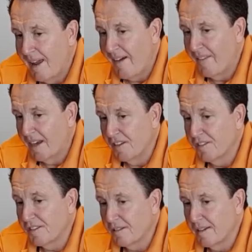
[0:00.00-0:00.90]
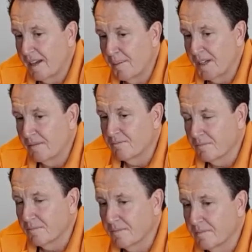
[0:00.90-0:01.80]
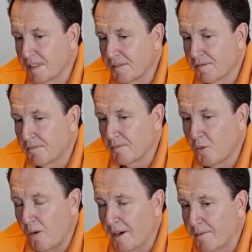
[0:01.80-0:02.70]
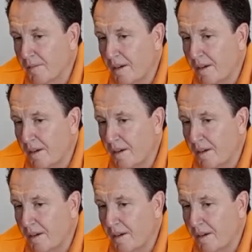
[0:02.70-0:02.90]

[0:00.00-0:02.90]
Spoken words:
And that is, it's quite